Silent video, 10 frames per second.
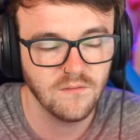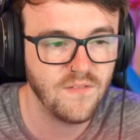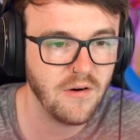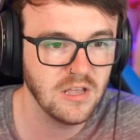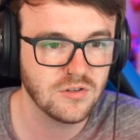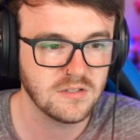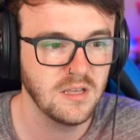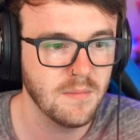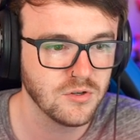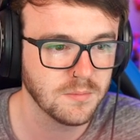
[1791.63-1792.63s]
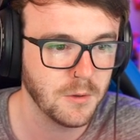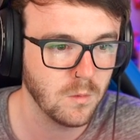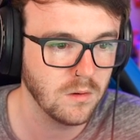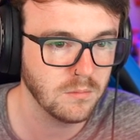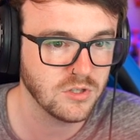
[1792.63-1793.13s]
Very interesting. The emotion
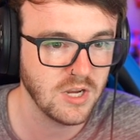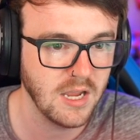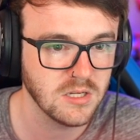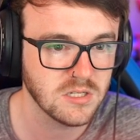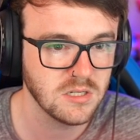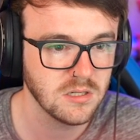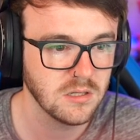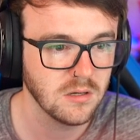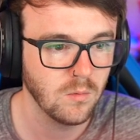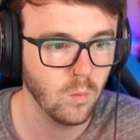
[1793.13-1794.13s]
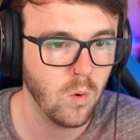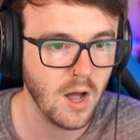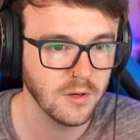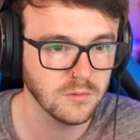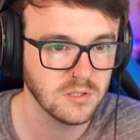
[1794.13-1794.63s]
Pokemon were changed.
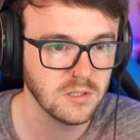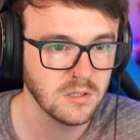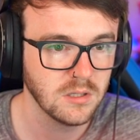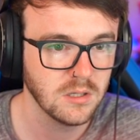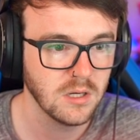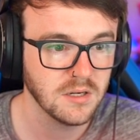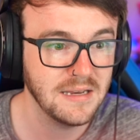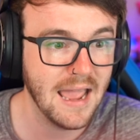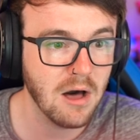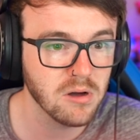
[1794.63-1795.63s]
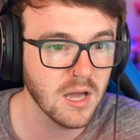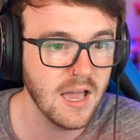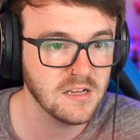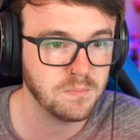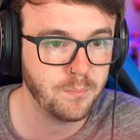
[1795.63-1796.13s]
Wild.
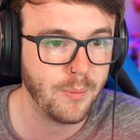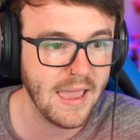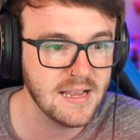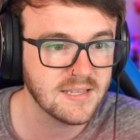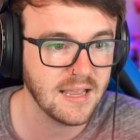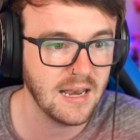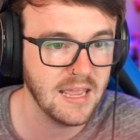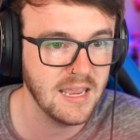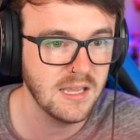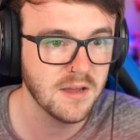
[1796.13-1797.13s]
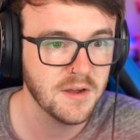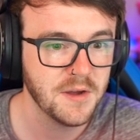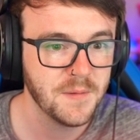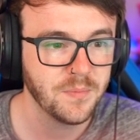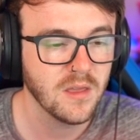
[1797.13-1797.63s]
Dialga is basically,
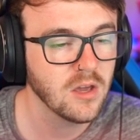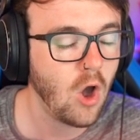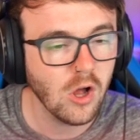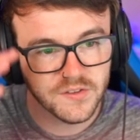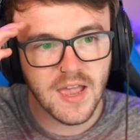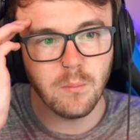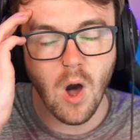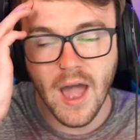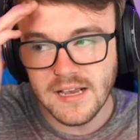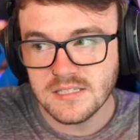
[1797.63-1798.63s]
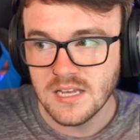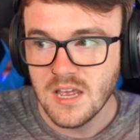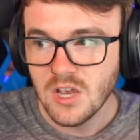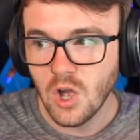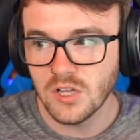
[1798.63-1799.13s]
concept-wise,
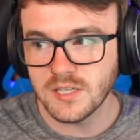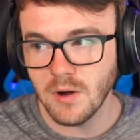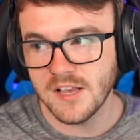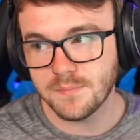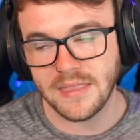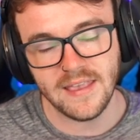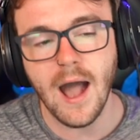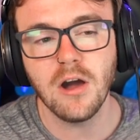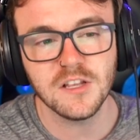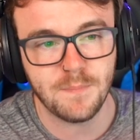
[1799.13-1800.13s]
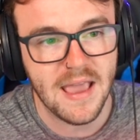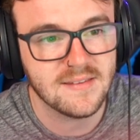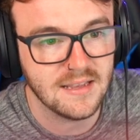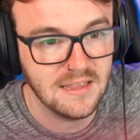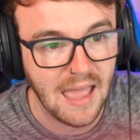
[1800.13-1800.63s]
Concept-wise, Dialga's
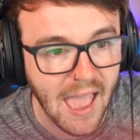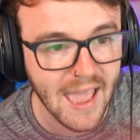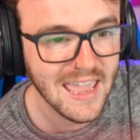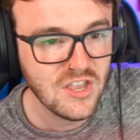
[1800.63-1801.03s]
basically there. He